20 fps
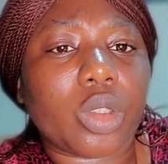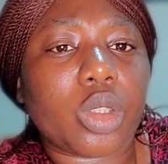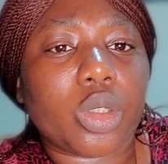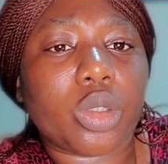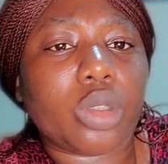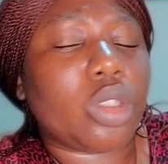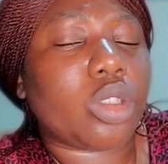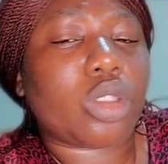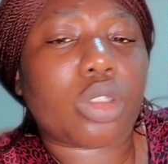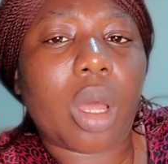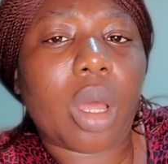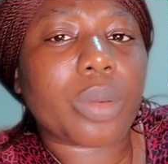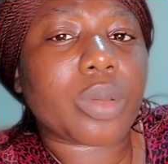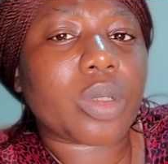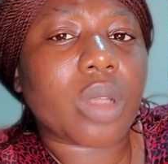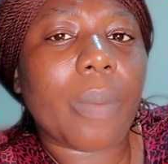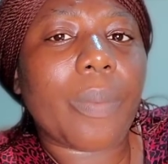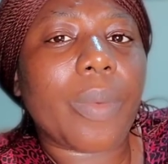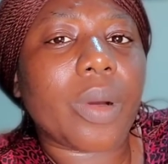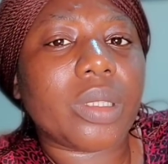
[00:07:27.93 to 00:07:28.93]
disturb
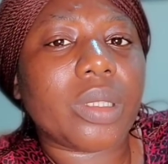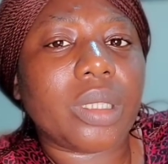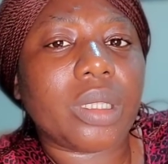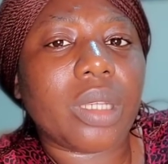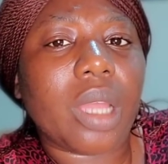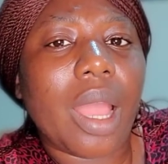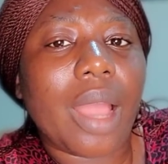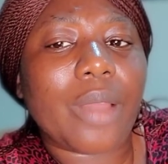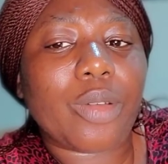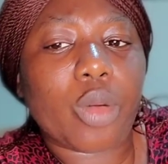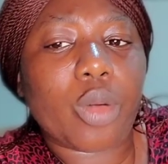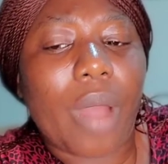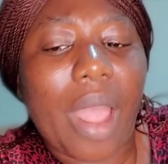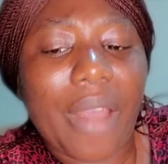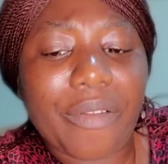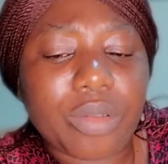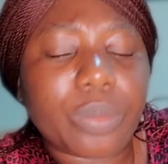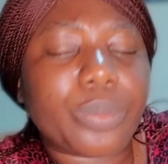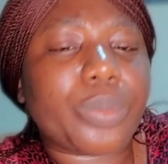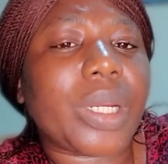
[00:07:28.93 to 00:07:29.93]
somebody. You were
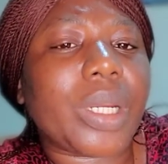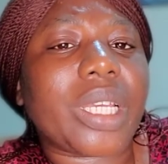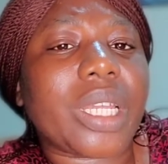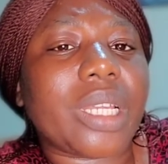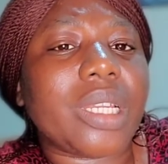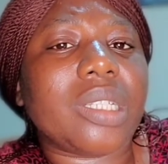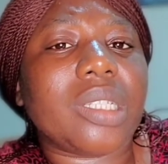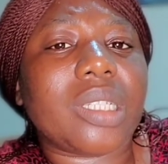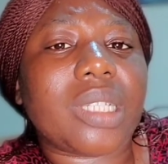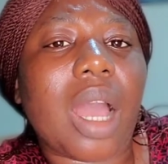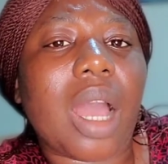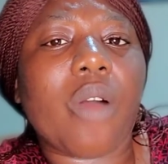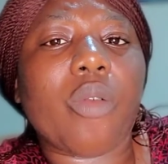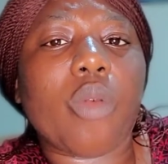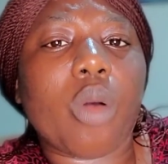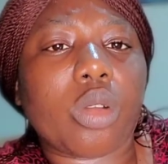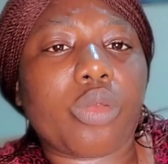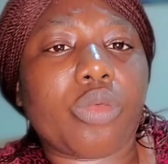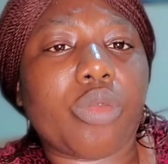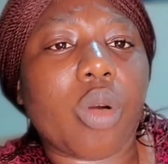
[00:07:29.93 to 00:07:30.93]
even breaking it down
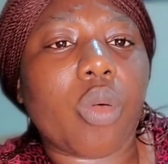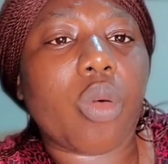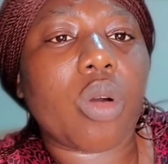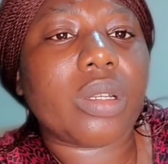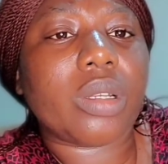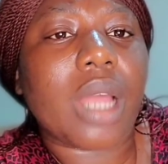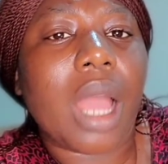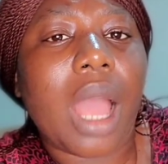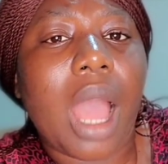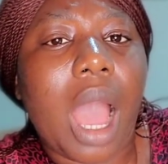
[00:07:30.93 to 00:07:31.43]
word for word